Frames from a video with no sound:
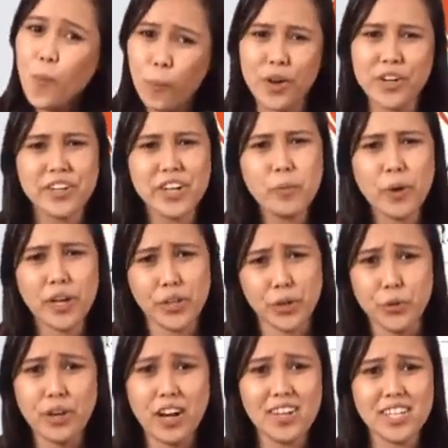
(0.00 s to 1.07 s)
Wondering why
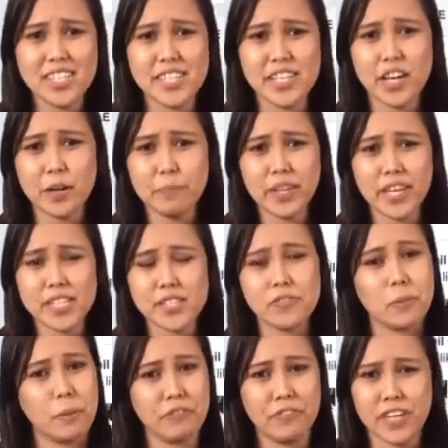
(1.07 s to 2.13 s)
you rarely see updates
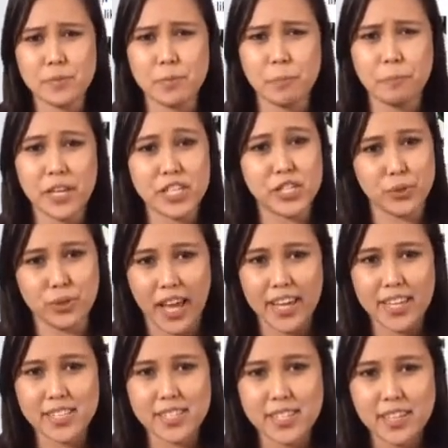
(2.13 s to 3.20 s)
from a Facebook page you
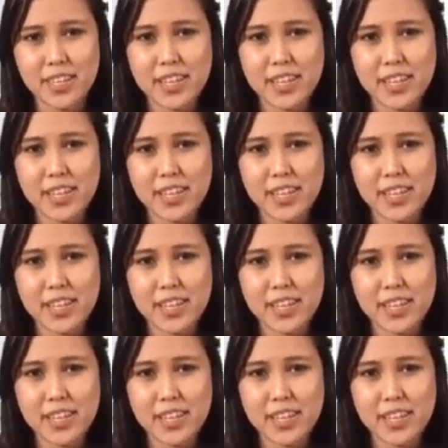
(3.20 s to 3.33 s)
liked?